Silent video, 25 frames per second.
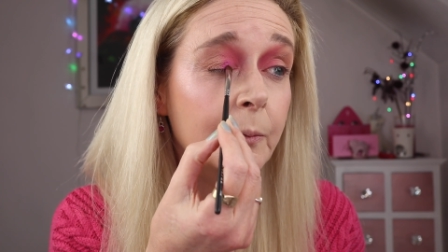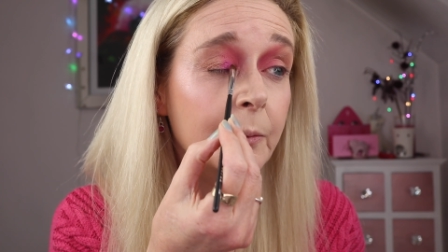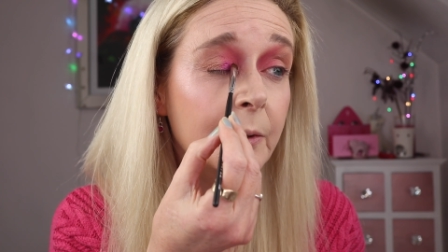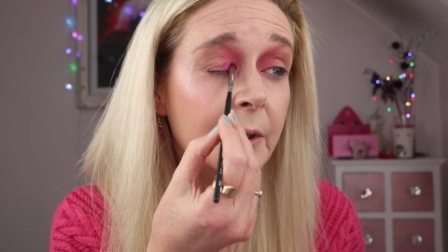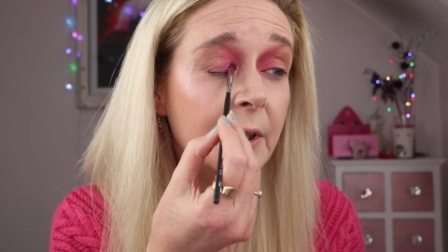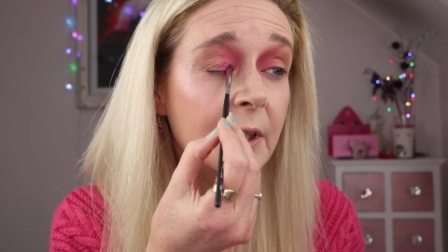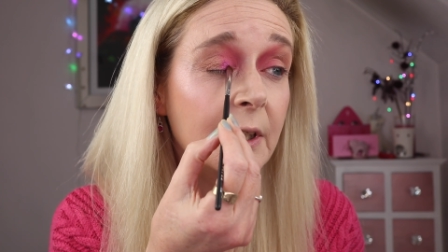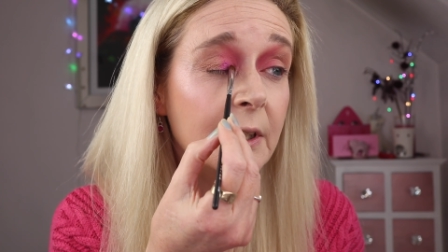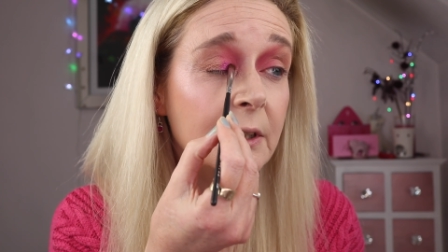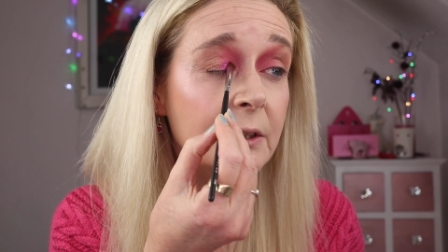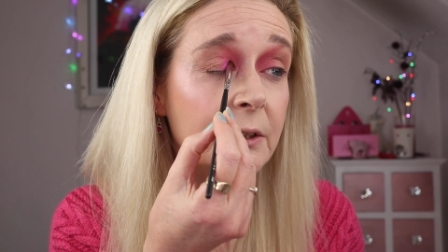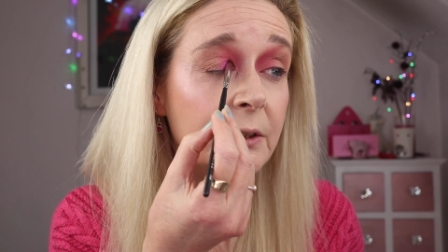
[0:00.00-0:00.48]

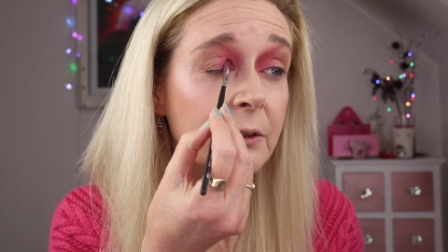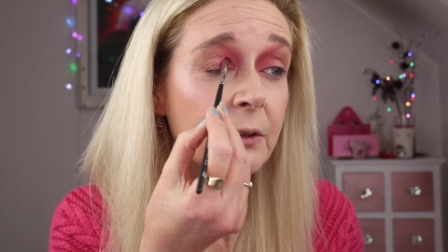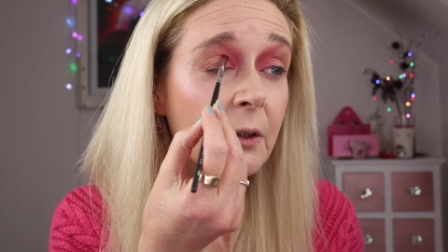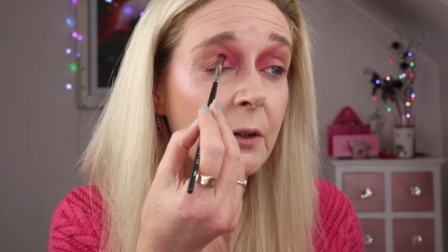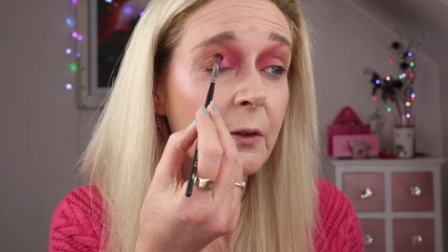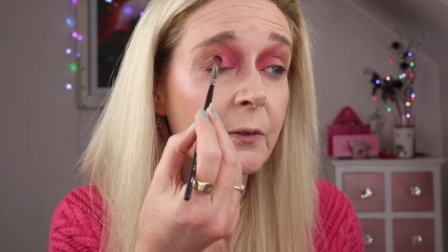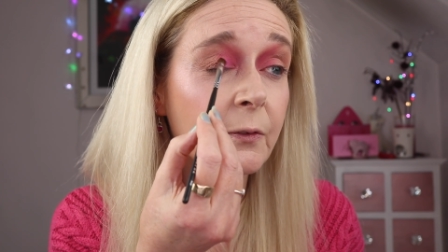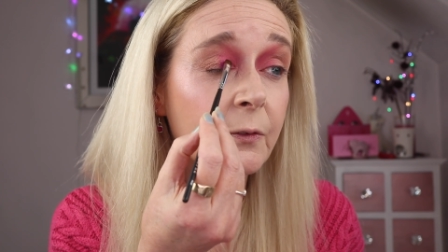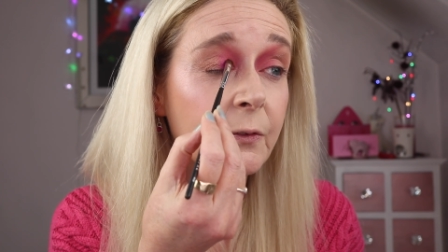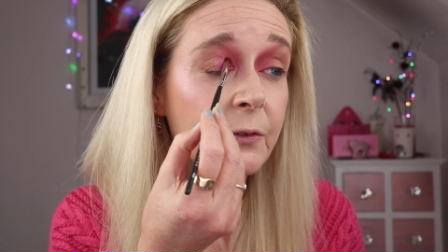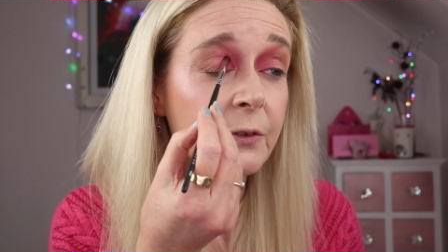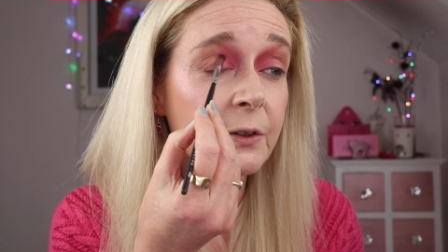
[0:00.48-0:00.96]
pretty
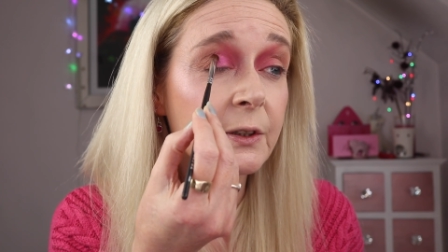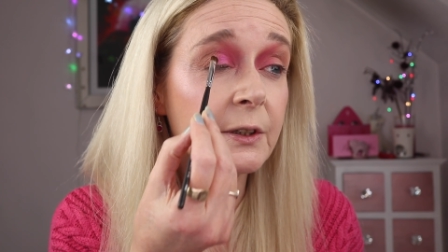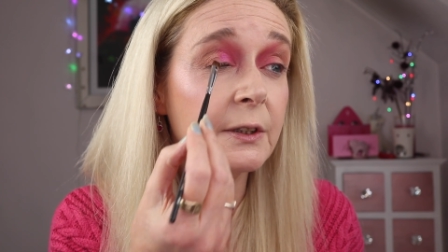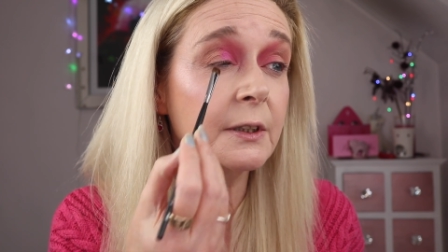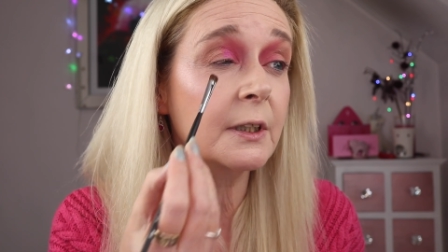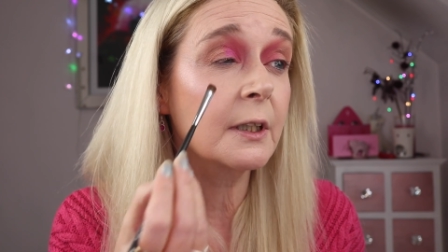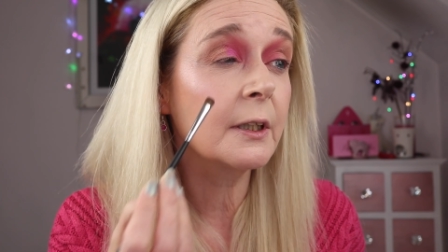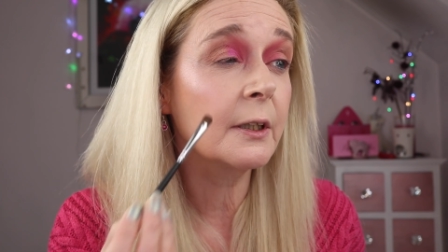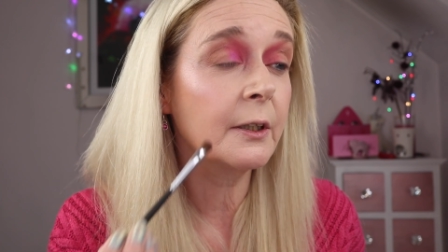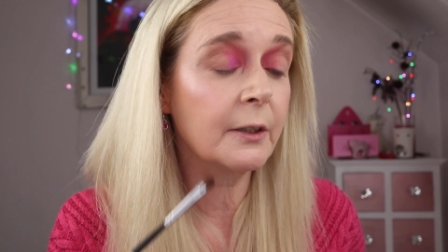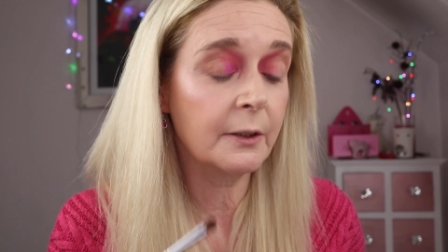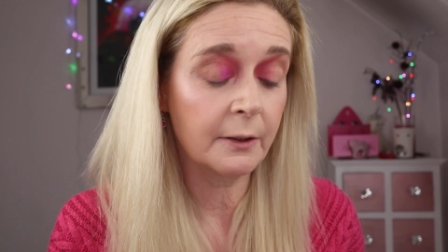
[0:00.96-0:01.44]
soft
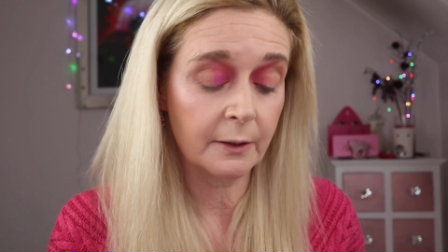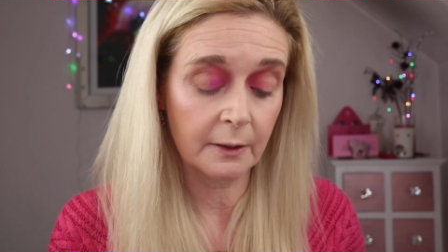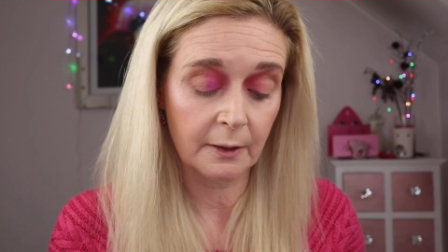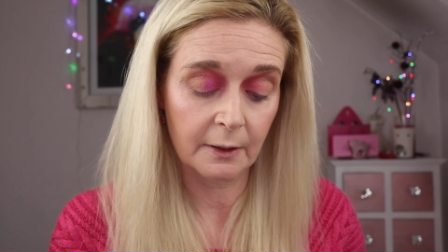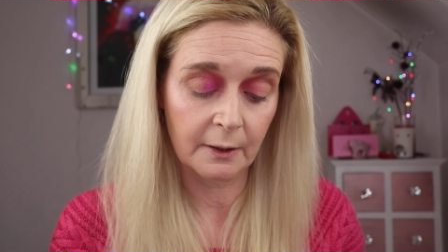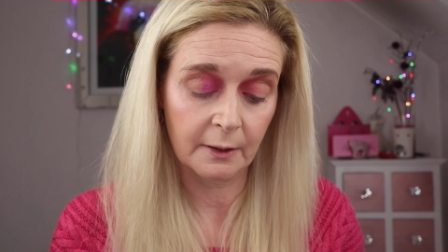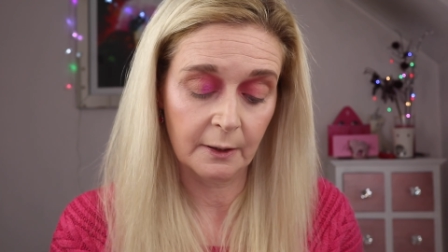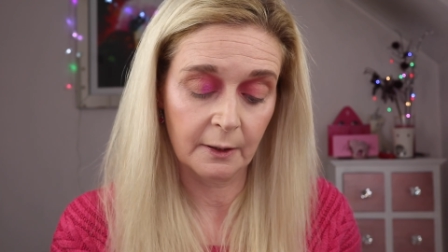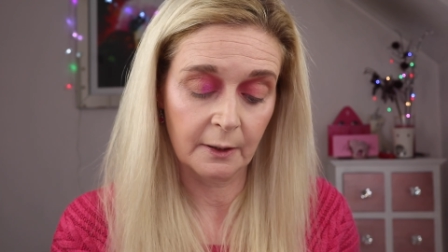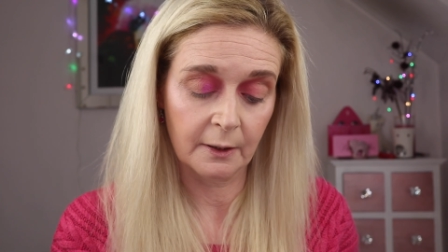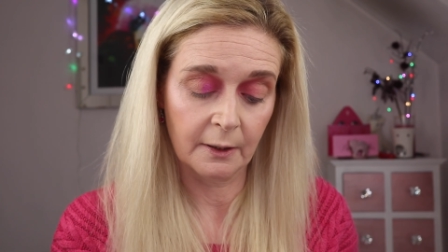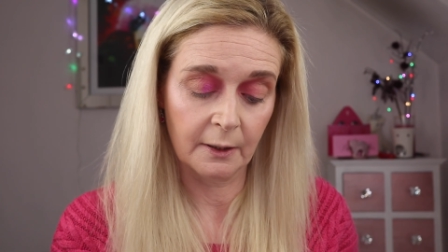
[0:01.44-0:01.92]
so I
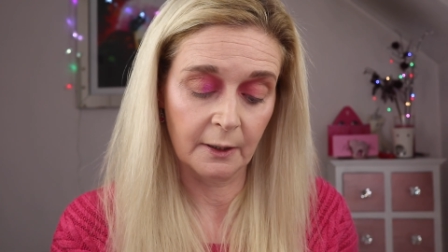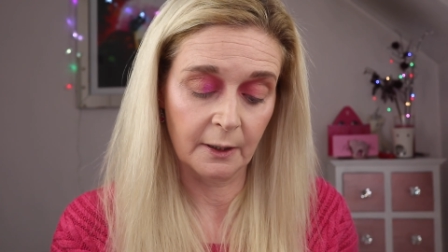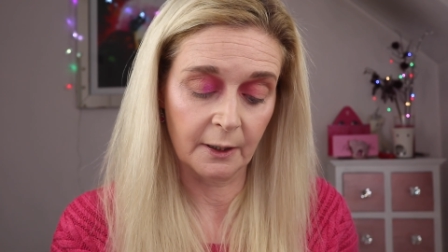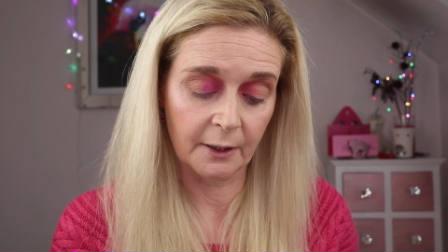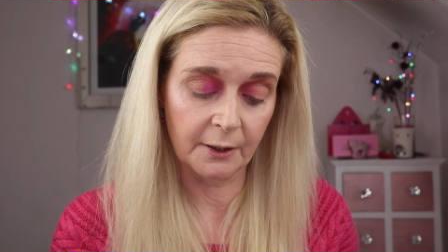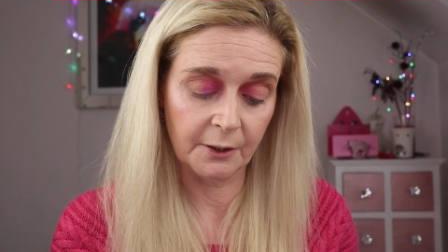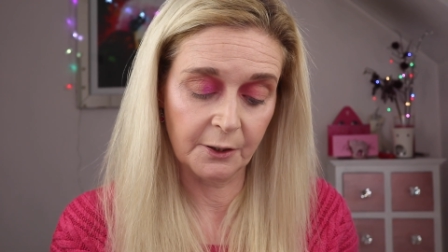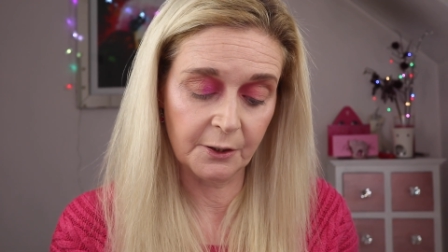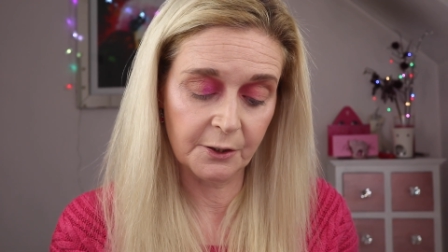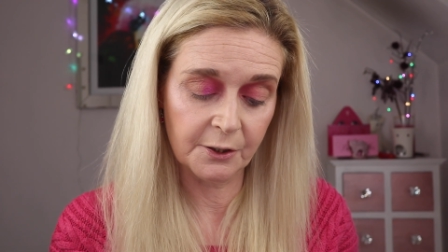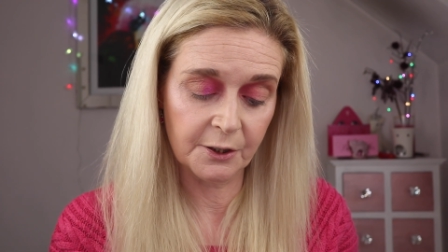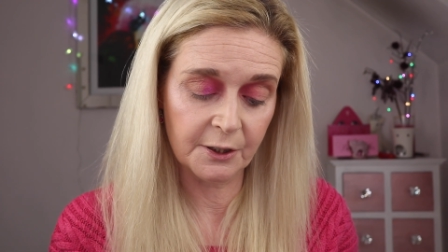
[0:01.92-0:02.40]

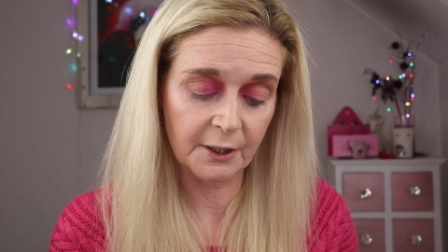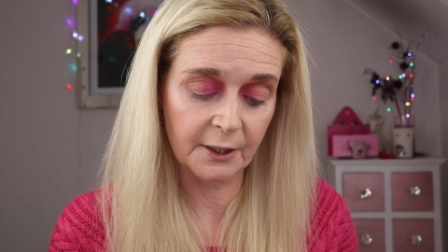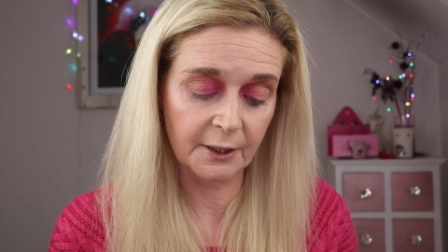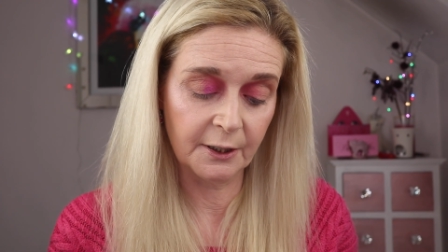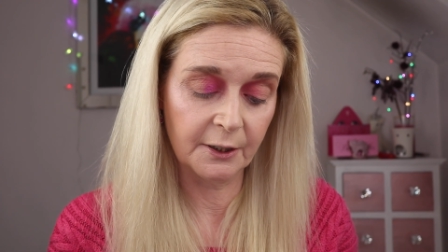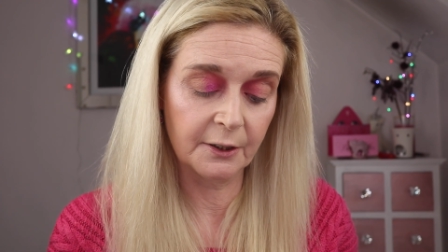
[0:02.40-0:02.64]
usually